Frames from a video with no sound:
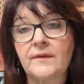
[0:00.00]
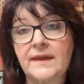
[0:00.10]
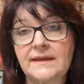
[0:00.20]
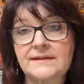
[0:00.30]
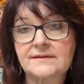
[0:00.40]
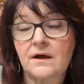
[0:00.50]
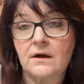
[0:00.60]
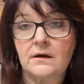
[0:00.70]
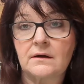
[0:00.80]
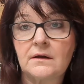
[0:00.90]
these
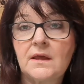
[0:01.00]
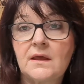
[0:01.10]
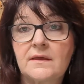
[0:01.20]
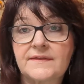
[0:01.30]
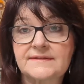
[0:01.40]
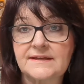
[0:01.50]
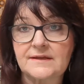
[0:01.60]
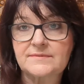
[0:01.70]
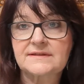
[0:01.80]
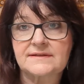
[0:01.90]
are the
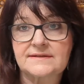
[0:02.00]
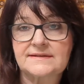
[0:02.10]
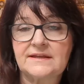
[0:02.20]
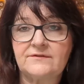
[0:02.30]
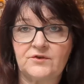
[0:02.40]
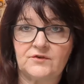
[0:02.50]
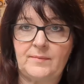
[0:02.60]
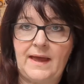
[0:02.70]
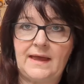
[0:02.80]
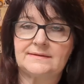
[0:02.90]
zips, because the Seaforth
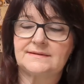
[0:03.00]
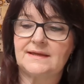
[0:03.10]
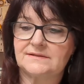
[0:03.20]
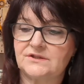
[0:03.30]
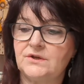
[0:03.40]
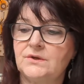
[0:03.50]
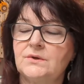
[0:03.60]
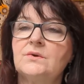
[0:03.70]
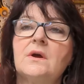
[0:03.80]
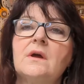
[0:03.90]
pants has
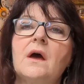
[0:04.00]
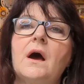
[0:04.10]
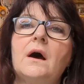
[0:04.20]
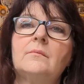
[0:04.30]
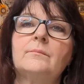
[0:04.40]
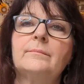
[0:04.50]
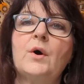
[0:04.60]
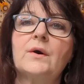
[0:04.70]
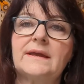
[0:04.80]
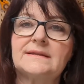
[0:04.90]
two
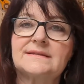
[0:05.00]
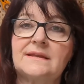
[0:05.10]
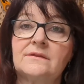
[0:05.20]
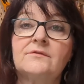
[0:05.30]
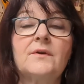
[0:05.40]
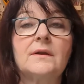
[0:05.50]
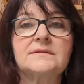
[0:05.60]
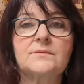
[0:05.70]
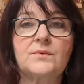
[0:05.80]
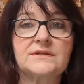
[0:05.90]
pockets in the
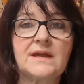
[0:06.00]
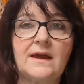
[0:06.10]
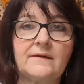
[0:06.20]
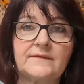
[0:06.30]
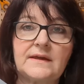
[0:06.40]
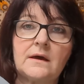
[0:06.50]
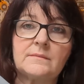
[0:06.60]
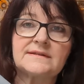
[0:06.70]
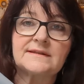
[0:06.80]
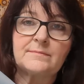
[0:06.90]
front which have
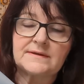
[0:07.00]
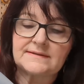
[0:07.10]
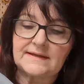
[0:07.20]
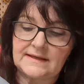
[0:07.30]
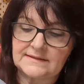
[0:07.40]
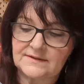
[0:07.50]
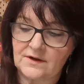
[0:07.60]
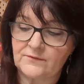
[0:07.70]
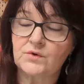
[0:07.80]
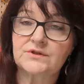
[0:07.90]
zippers in. So
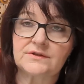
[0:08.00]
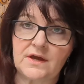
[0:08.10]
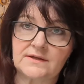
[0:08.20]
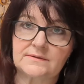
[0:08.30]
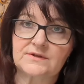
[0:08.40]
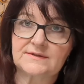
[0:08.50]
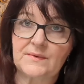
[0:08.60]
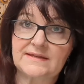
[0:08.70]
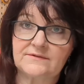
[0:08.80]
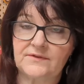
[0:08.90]
I've ordered those, I'm just
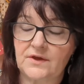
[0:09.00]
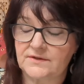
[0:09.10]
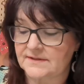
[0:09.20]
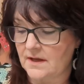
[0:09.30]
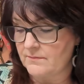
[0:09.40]
waiting for those to come